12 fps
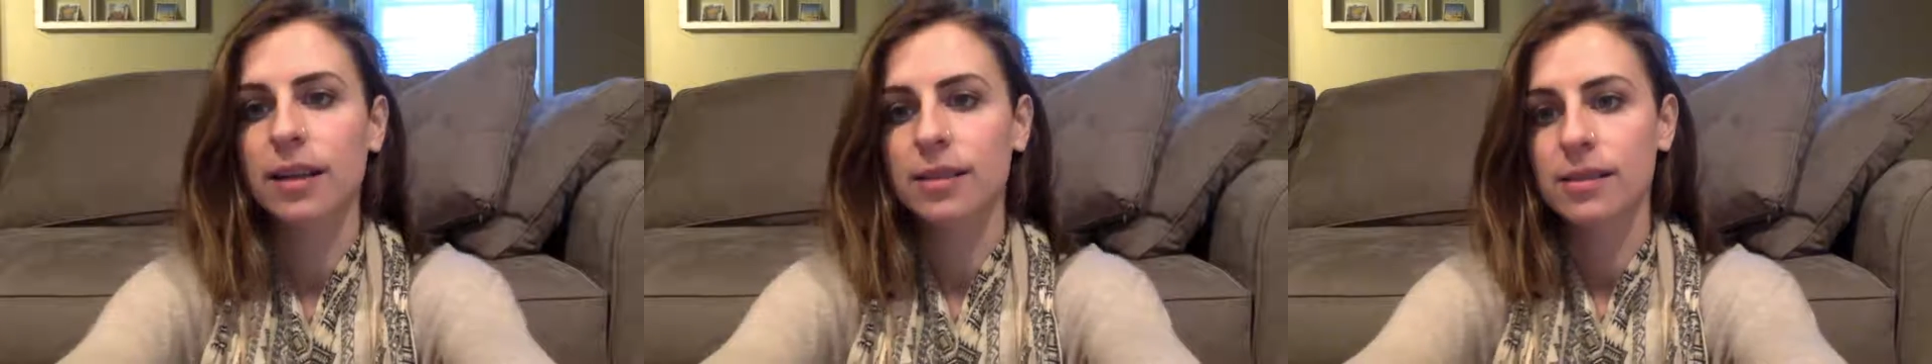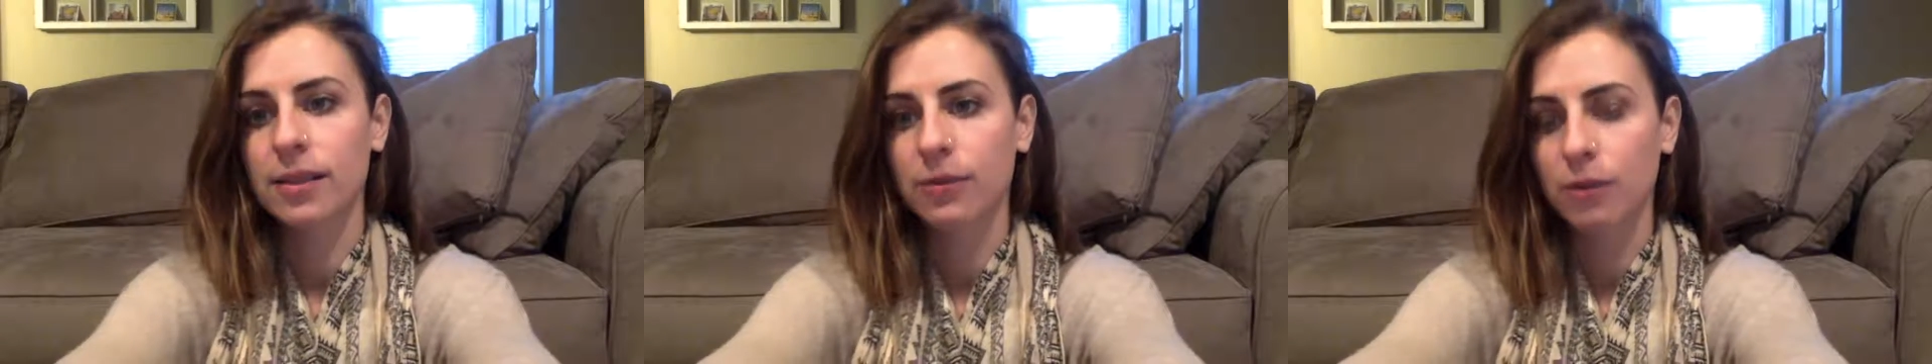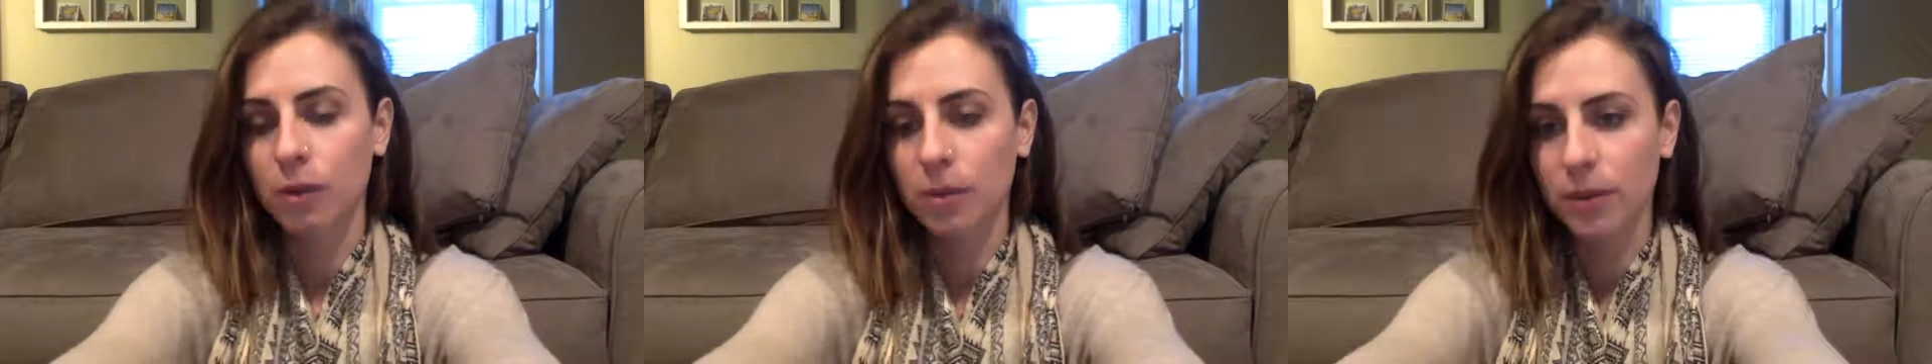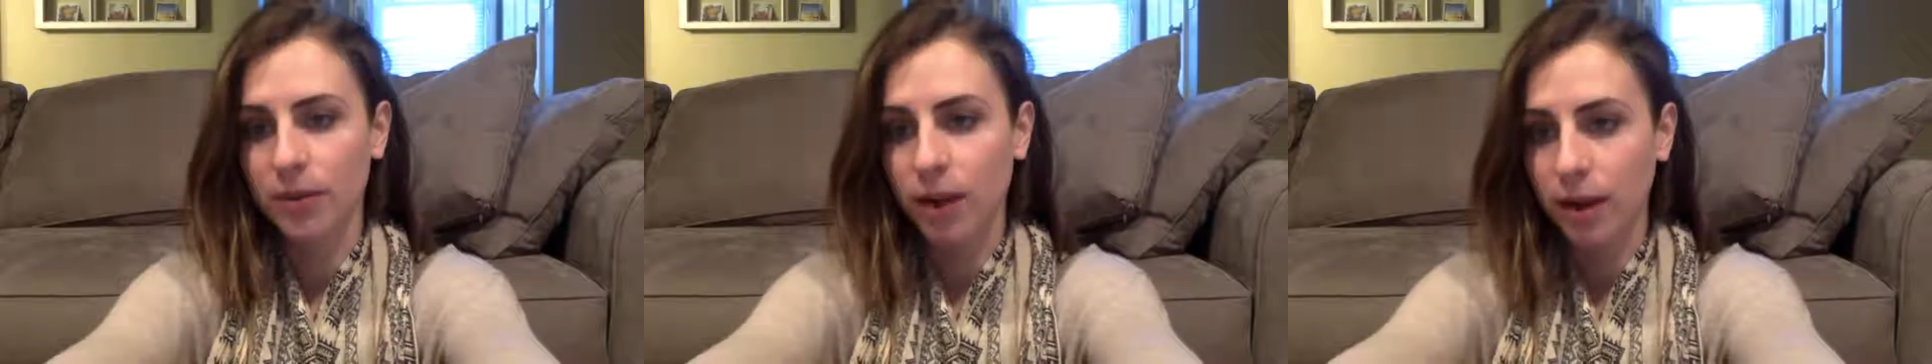as a
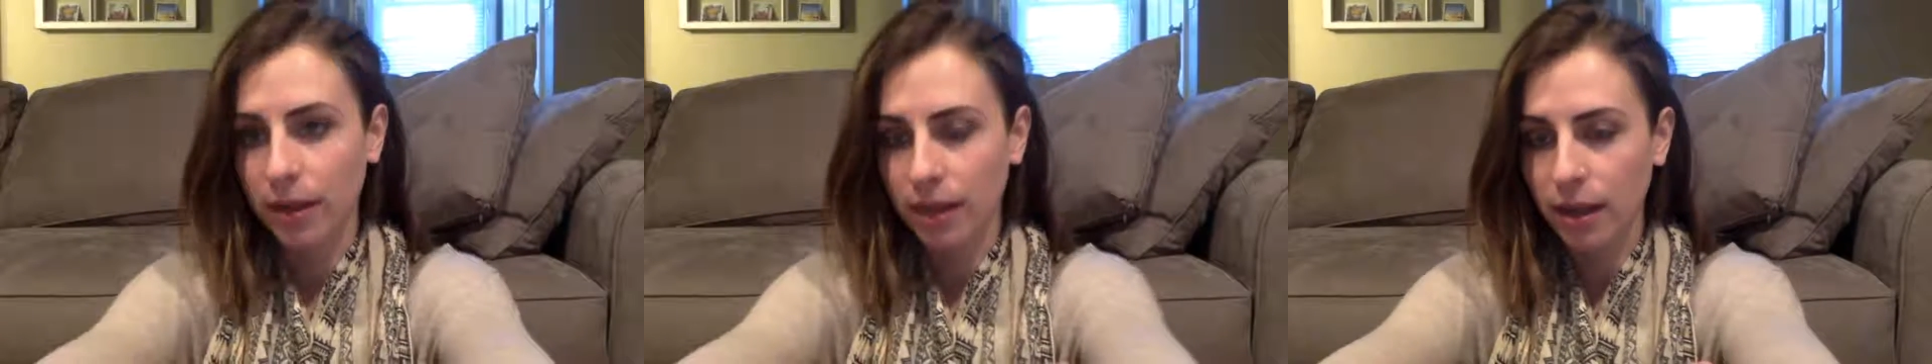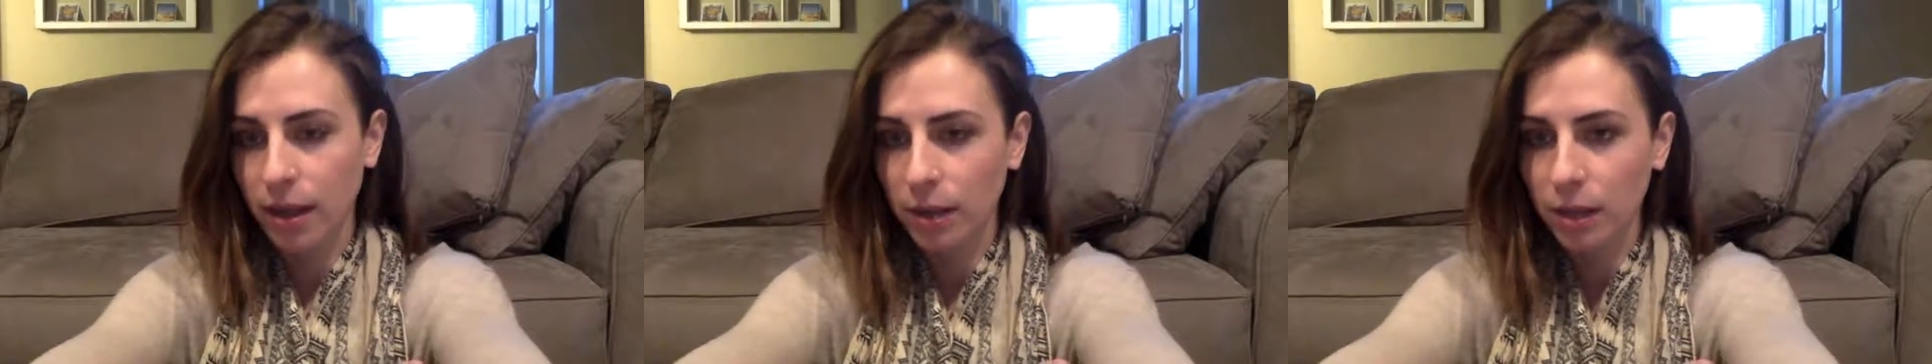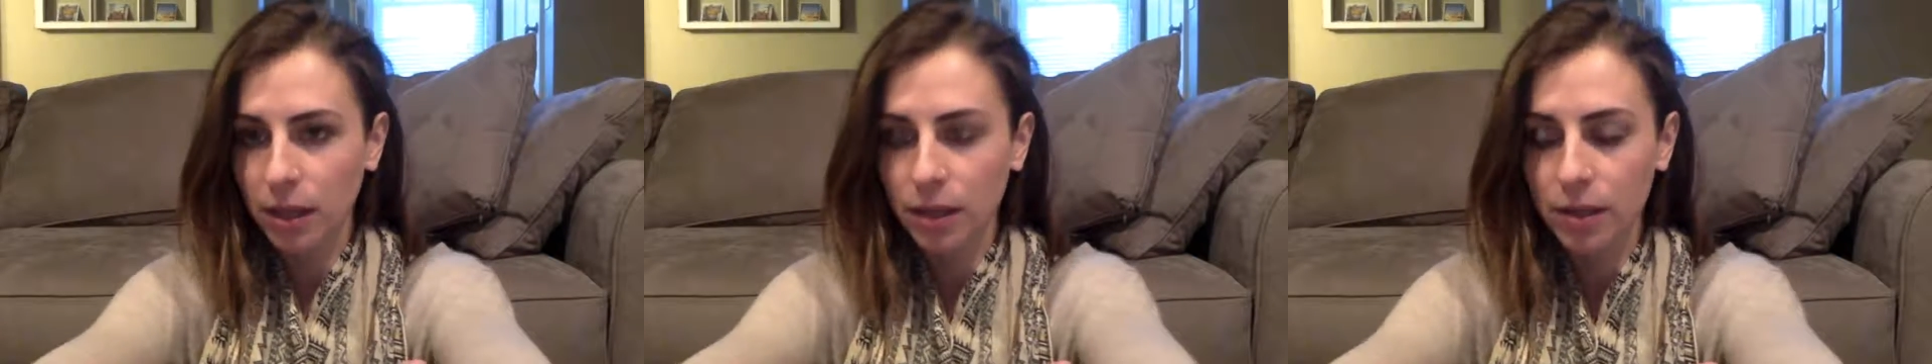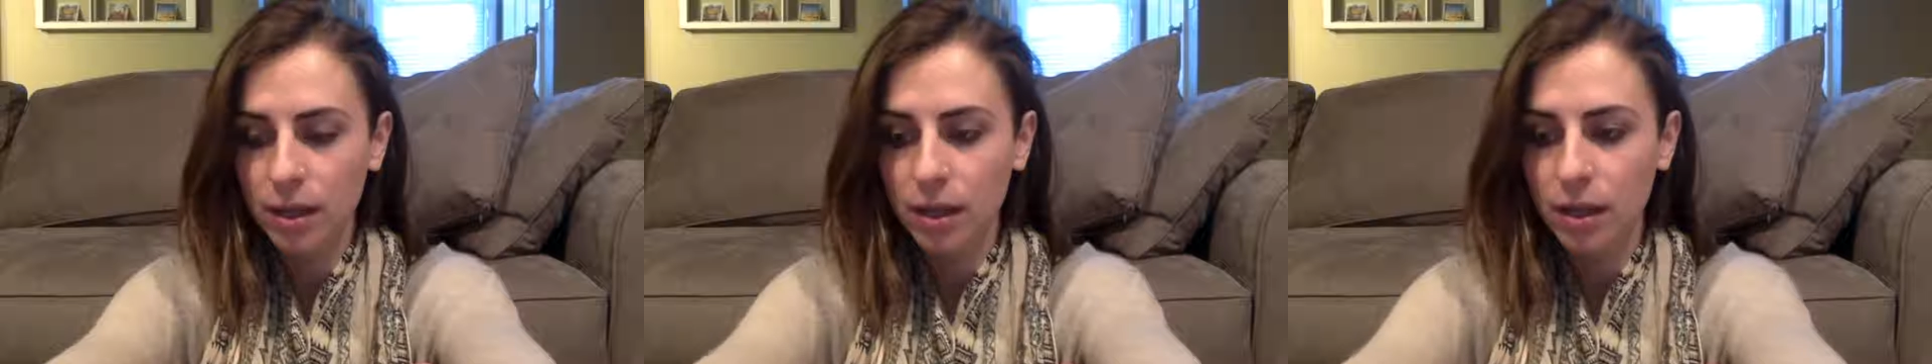form of art therapy.